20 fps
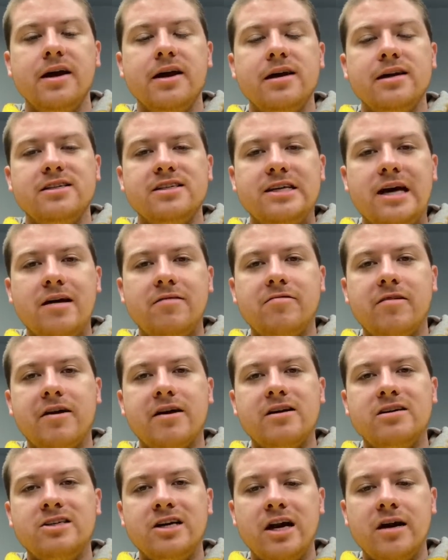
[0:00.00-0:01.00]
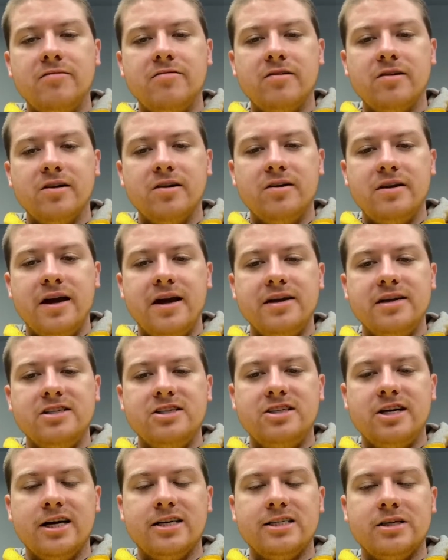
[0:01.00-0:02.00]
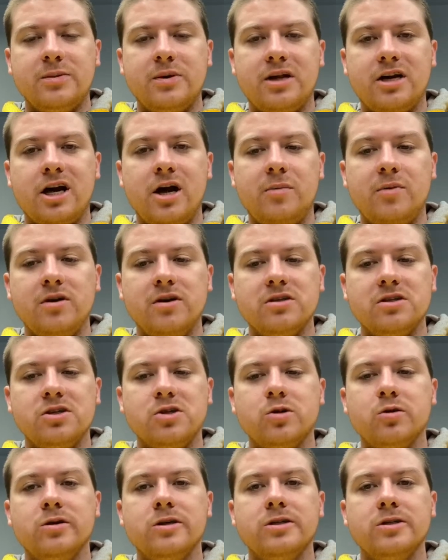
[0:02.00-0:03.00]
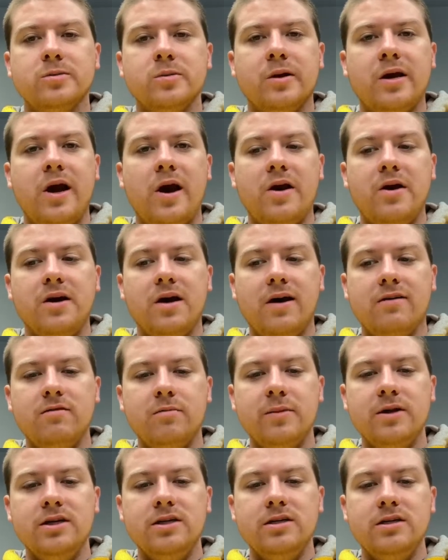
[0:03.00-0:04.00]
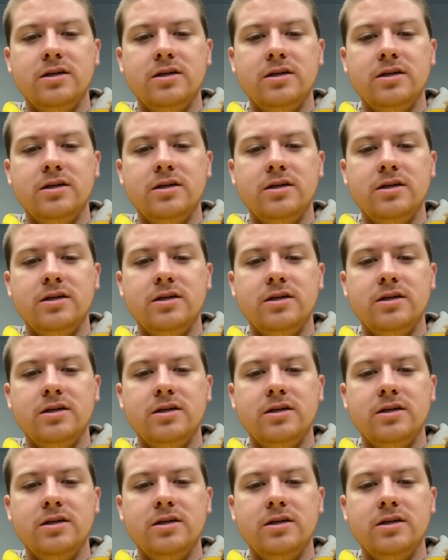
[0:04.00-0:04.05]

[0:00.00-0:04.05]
Staff writer Jennifer Hernandez checks in with a couple of stories from county government.